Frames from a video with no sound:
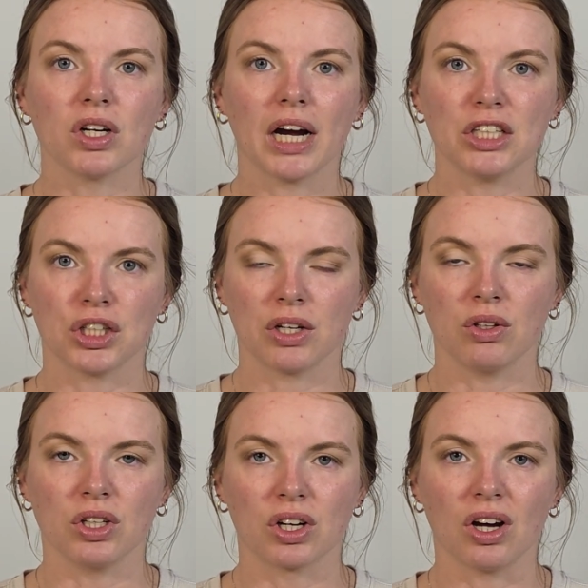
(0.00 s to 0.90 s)

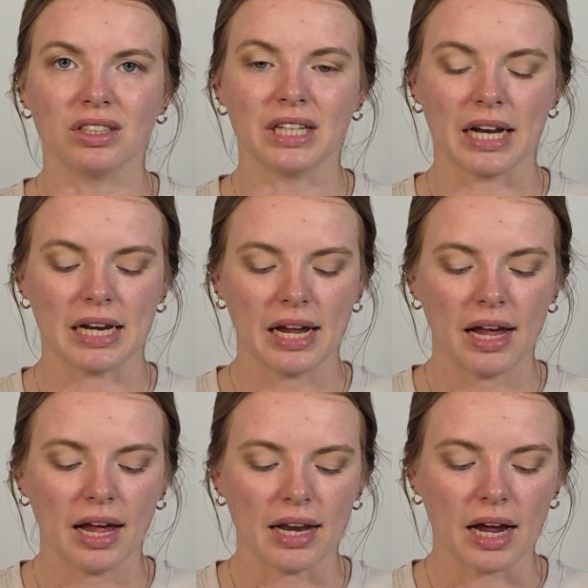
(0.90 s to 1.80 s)
eyeshadow look all done.
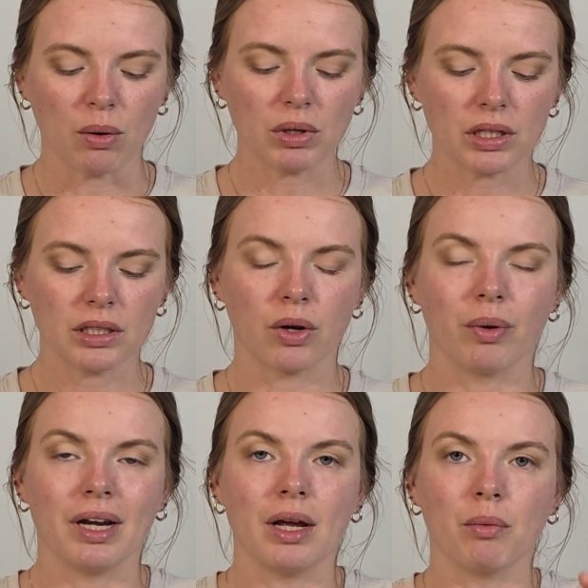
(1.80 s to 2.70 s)
Now we're gonna go
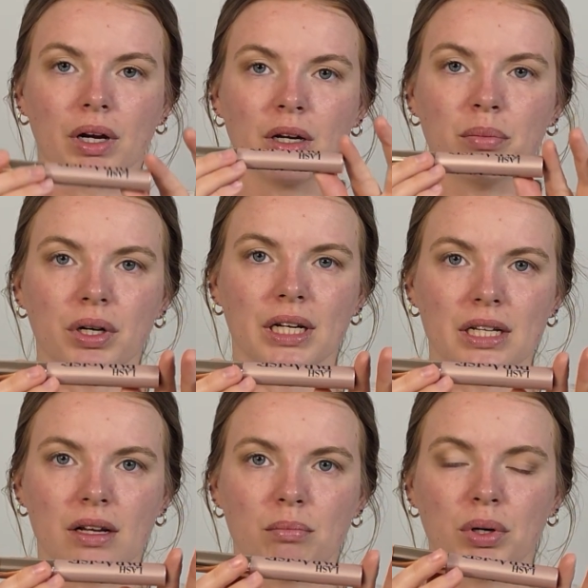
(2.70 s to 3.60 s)
in and we're
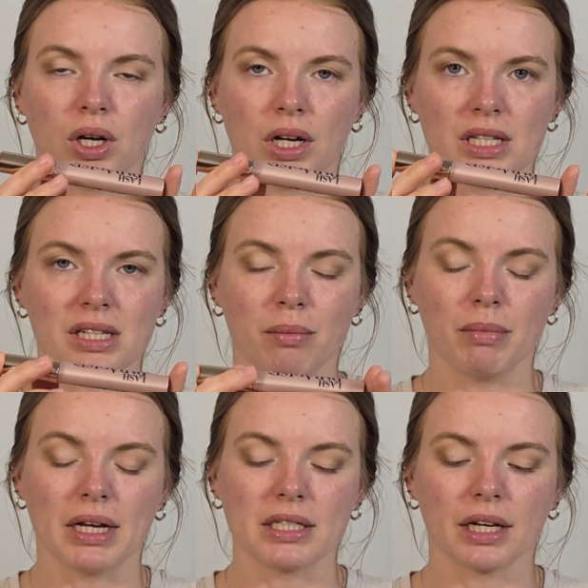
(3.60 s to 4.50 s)
gonna put on some
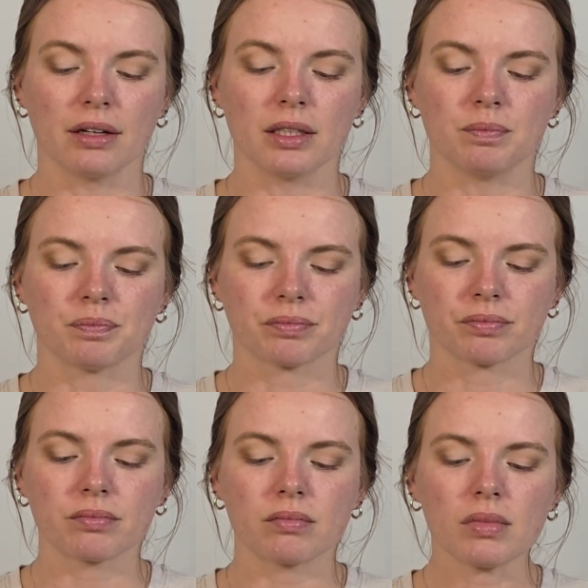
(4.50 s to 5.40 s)
mascara.
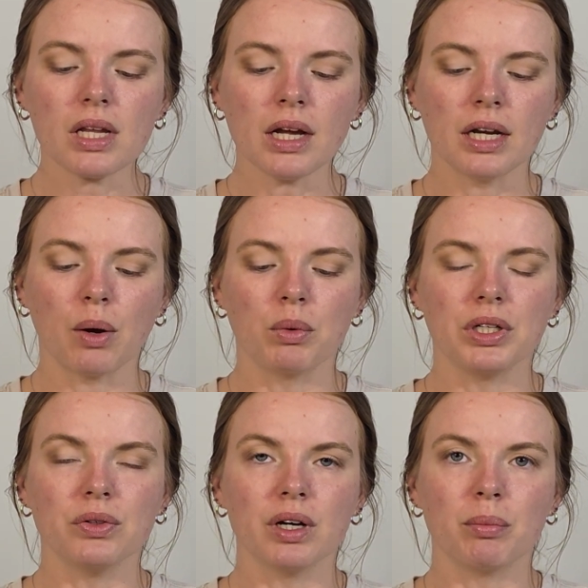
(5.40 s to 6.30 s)
Now, when
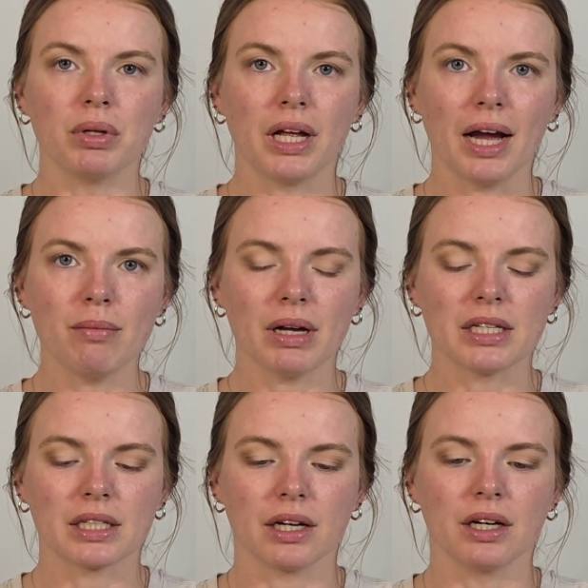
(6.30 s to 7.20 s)
you apply
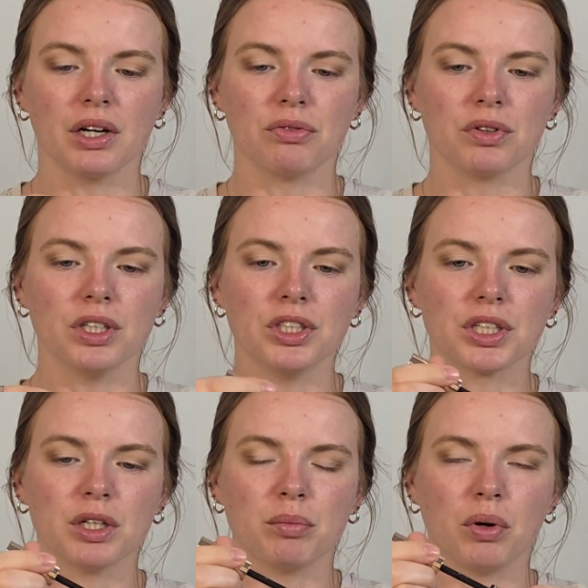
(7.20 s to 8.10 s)
mascara, first you're
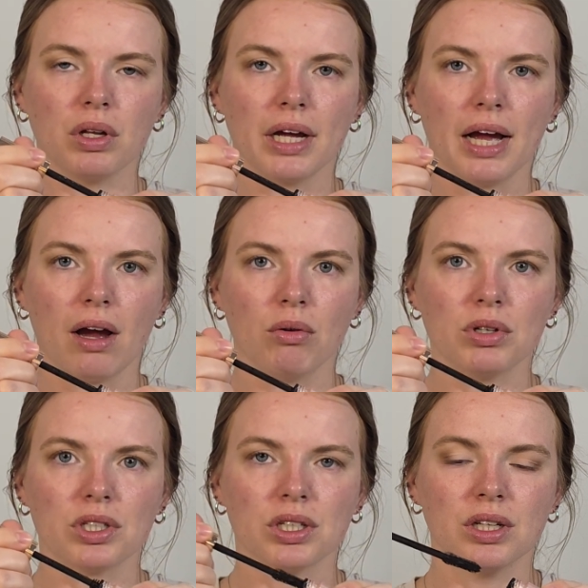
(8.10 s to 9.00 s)
gonna pull it
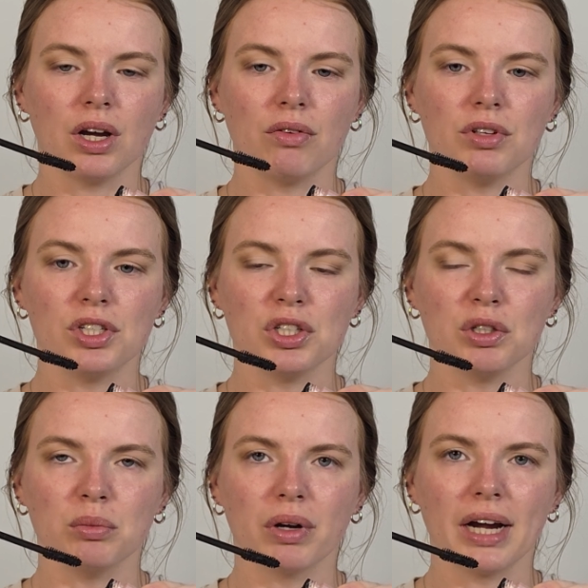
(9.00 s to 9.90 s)
out of the
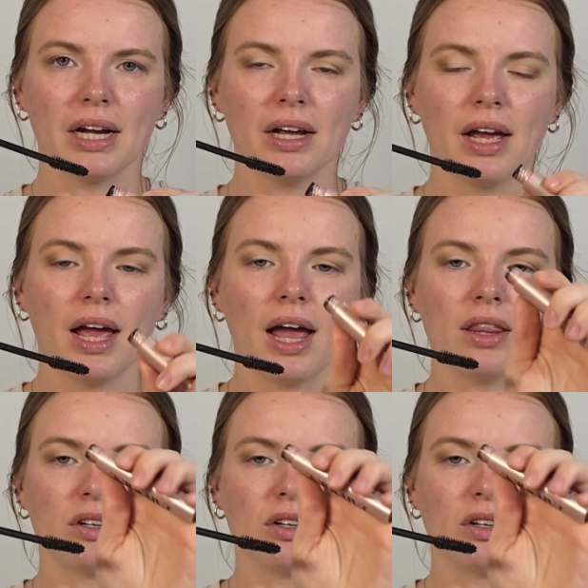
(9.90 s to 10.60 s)
tube, right? And